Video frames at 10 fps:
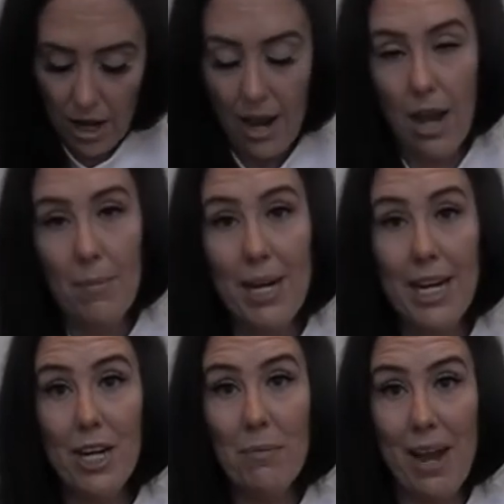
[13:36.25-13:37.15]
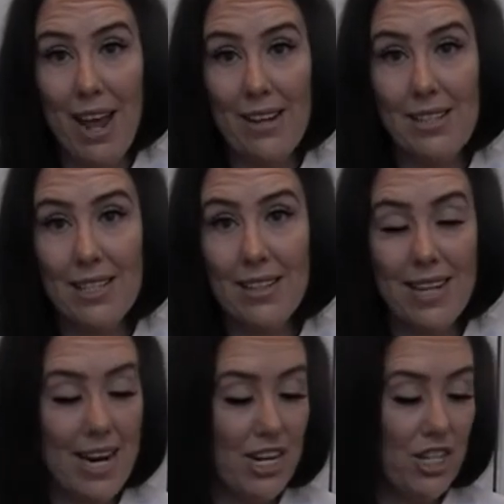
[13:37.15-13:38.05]
um, hair mask
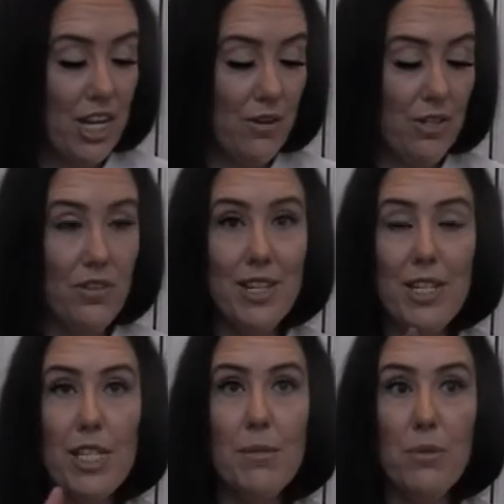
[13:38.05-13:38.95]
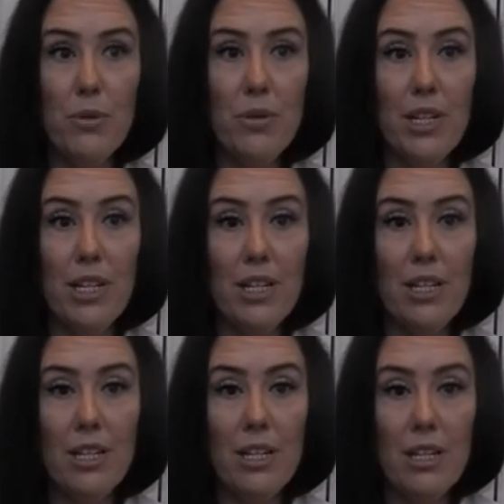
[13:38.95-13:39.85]
that I showed you, the smoothing